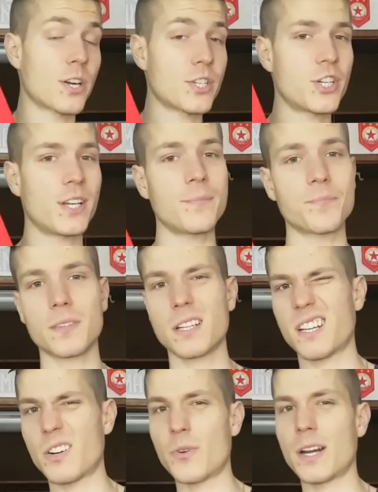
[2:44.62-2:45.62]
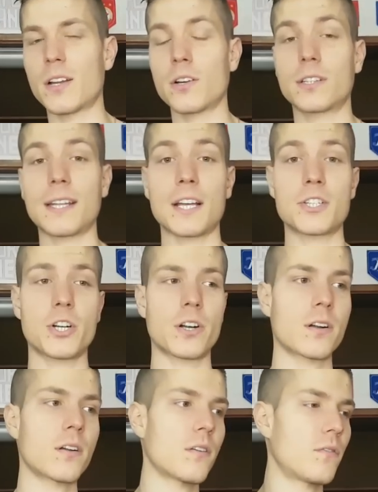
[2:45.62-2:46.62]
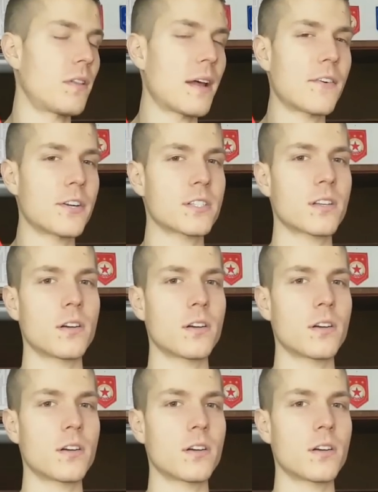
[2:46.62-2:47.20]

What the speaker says: crunchy, really good texture, flavor is